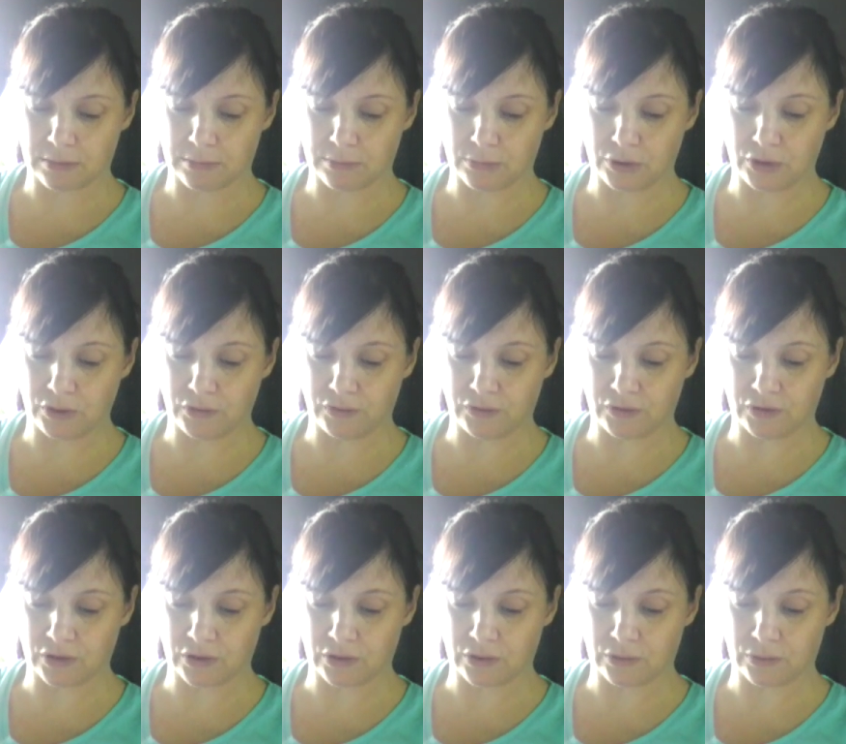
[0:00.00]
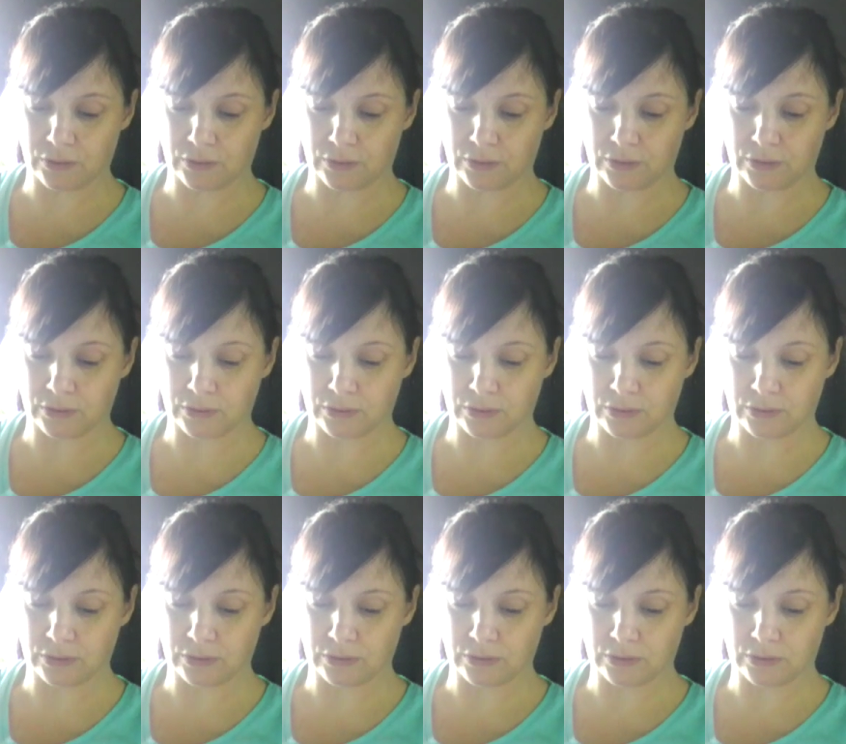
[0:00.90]
moved to the door.
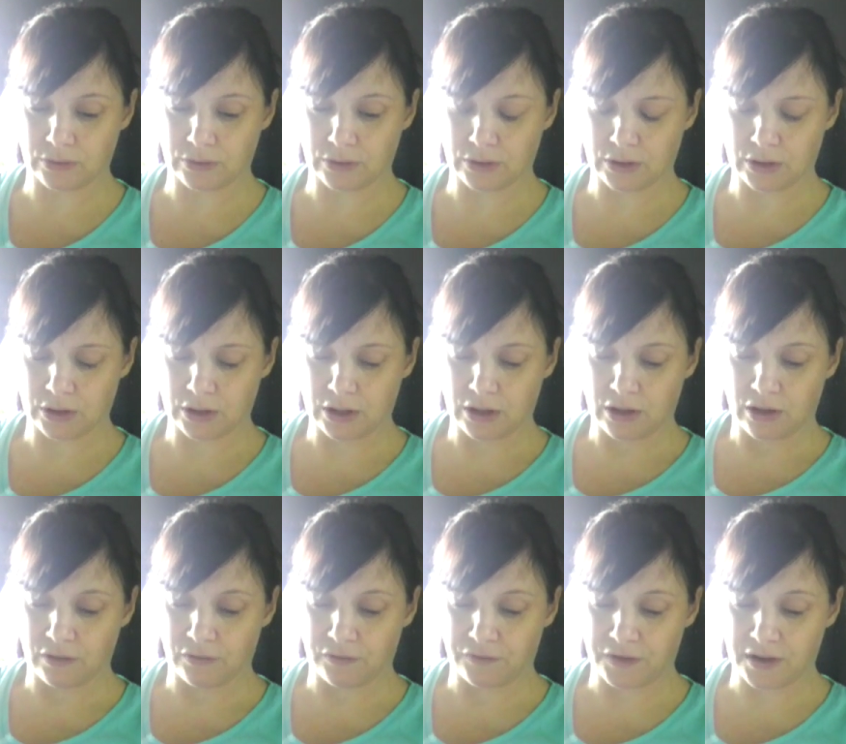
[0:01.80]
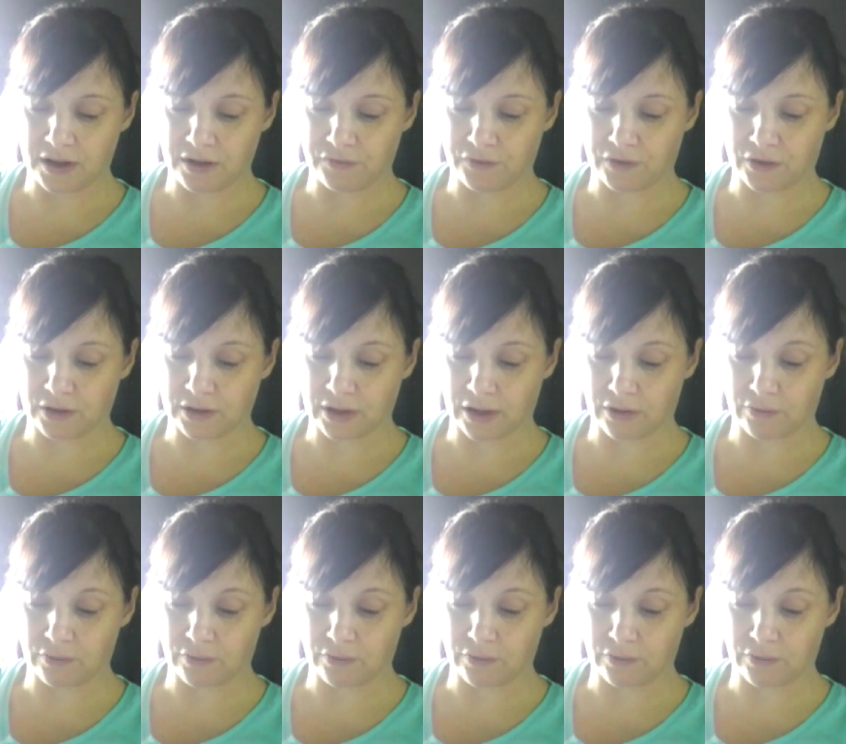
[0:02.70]
Fearful that